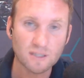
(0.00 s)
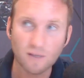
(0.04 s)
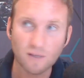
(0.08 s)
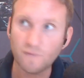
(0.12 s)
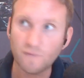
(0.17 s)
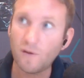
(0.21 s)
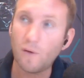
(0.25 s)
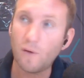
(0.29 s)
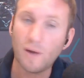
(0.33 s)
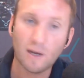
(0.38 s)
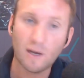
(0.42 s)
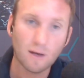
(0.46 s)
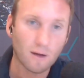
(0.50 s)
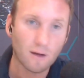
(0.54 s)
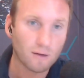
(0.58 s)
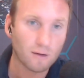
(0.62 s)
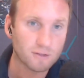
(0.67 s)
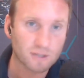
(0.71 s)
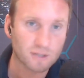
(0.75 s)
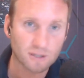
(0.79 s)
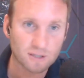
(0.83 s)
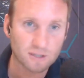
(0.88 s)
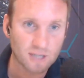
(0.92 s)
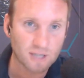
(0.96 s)
and the very
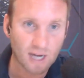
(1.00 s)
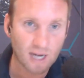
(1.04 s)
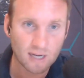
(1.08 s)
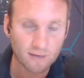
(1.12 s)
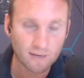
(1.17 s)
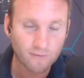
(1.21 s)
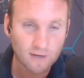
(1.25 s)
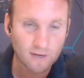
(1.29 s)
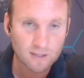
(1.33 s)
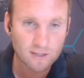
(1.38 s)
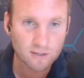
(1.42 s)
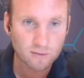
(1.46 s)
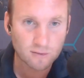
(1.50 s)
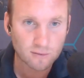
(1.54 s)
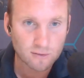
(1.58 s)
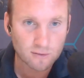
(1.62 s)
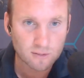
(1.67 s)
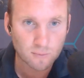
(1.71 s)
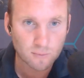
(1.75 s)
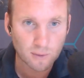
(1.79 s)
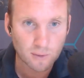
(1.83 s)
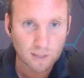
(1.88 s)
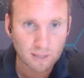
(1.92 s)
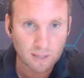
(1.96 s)
large container
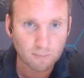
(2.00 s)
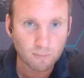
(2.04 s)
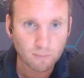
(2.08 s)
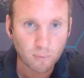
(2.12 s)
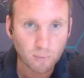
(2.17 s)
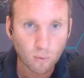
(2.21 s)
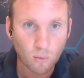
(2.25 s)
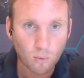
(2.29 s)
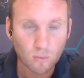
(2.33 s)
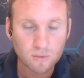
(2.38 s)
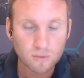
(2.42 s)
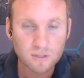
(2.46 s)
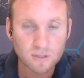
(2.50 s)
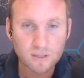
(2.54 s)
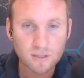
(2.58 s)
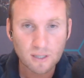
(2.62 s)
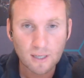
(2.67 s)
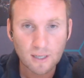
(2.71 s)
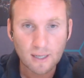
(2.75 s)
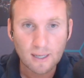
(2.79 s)
vessels within ports.